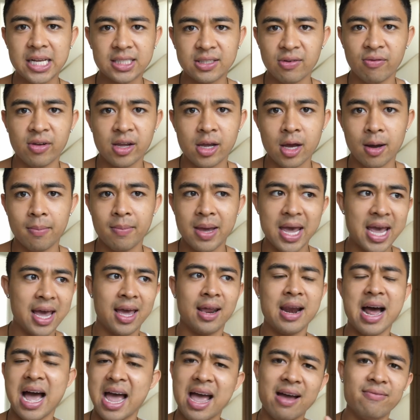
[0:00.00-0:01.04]
passive income
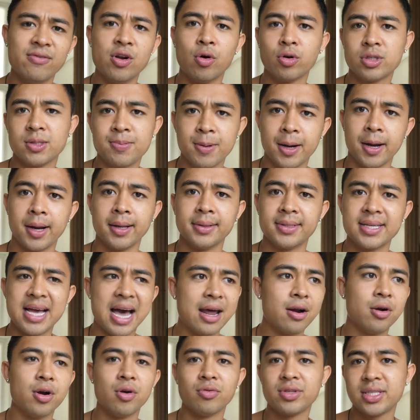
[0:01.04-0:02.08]
and I have no experience?
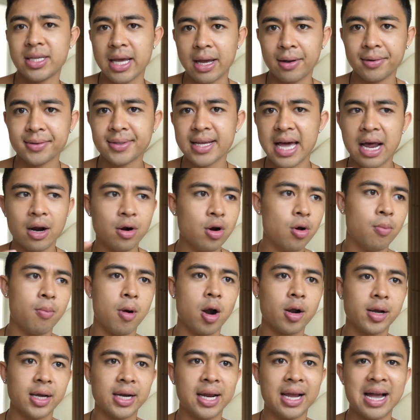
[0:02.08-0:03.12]
I don't know sales, I don't know
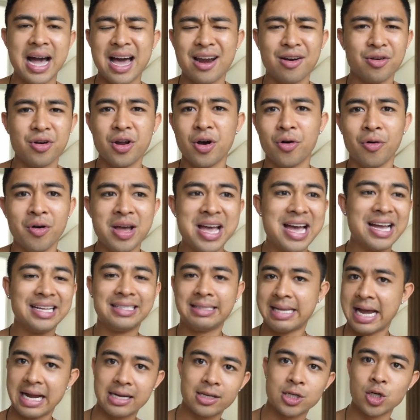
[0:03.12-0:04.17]
marketing, I don't know
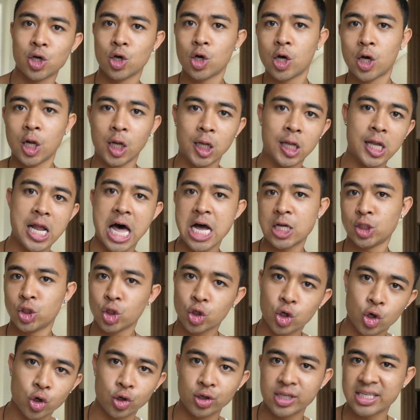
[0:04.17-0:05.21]
technological
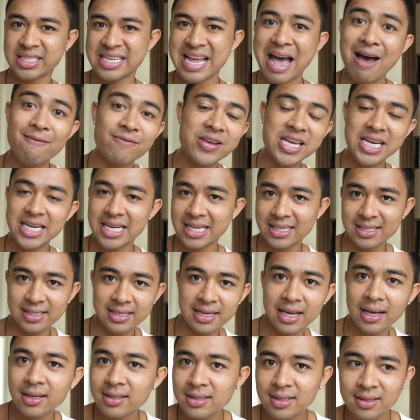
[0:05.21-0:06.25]
logical
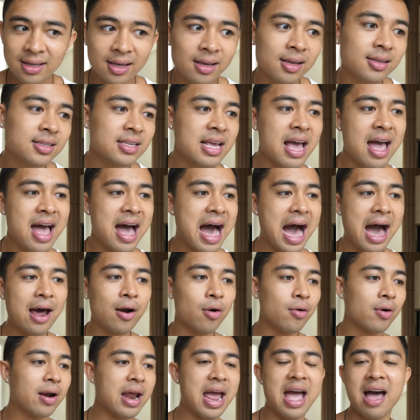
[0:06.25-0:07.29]
savvinessness, I
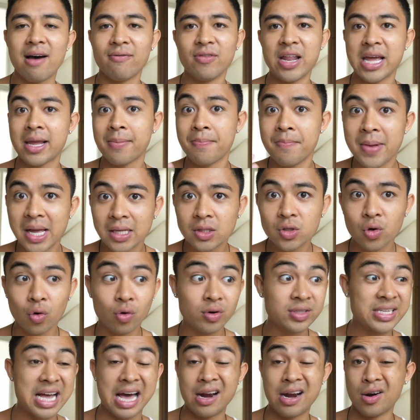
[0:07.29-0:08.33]
don't have like
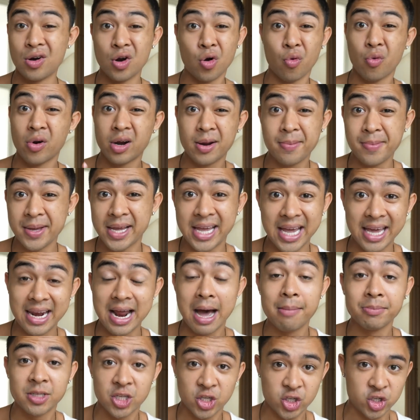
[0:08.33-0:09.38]
mentors, I don't know where to begin.
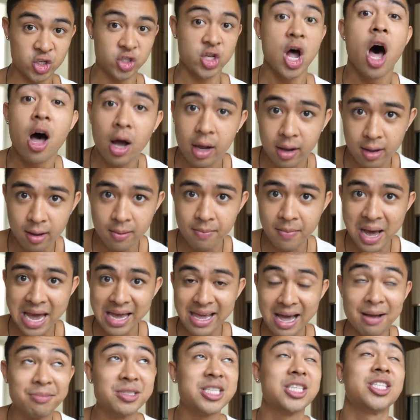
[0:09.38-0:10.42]
I'm stuck,
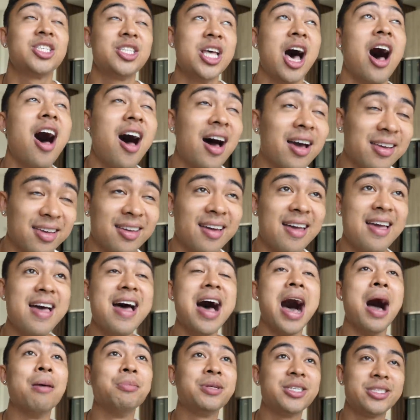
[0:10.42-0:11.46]
Mike, I'm stuck.
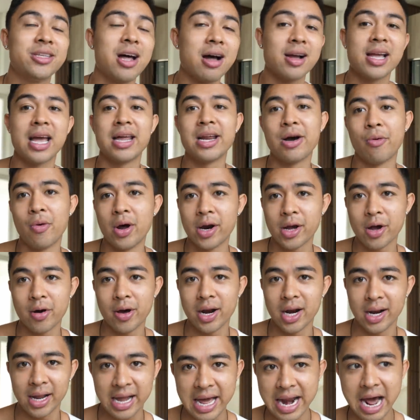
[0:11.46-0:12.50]
I'm stuck and I want to go
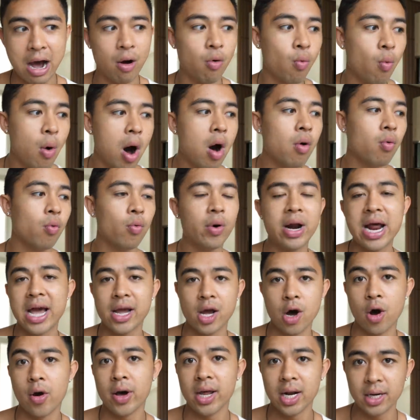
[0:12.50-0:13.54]
ahead and get out. What would I
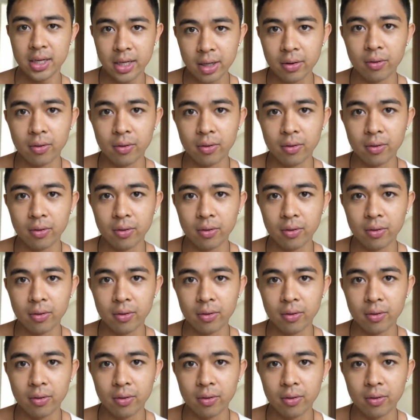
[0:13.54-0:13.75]
go ahead and